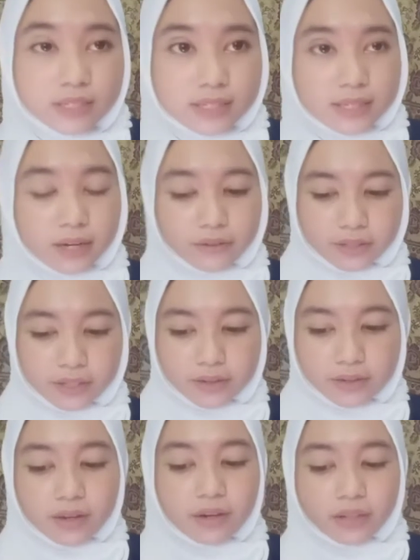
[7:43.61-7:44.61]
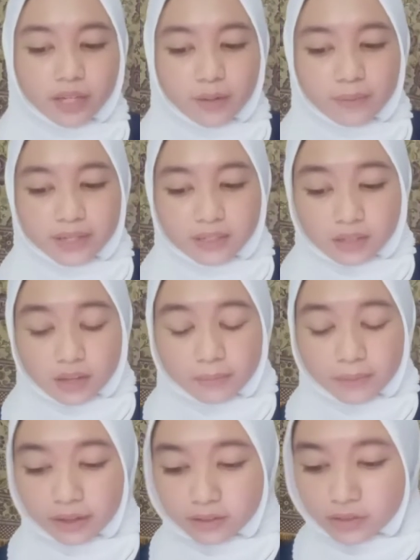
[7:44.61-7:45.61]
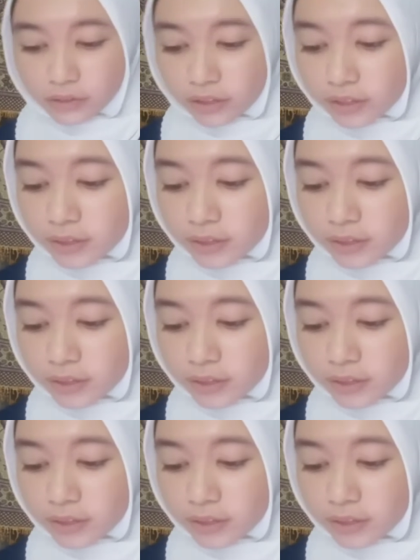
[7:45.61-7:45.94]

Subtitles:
theory? Okay, my answer.